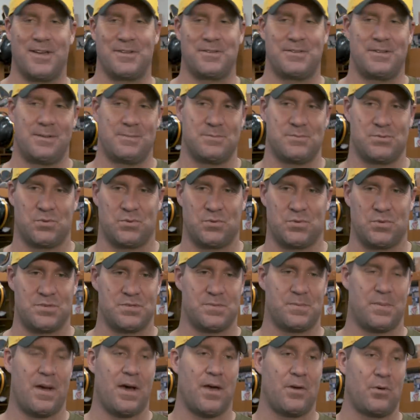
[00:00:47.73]
how teams will
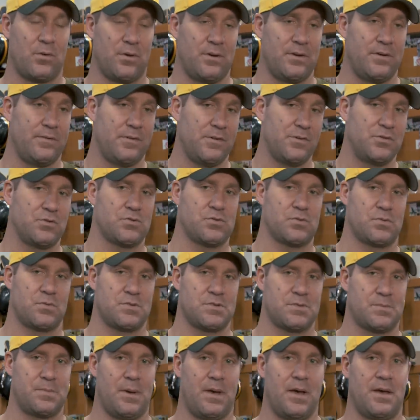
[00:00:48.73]
respond or individuals will
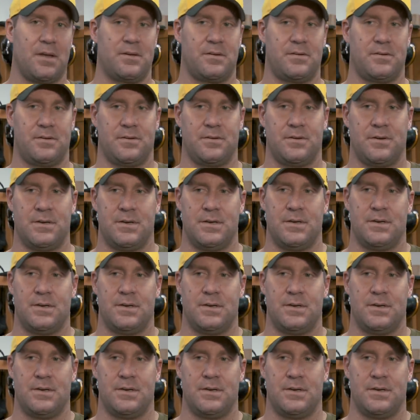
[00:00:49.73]
respond to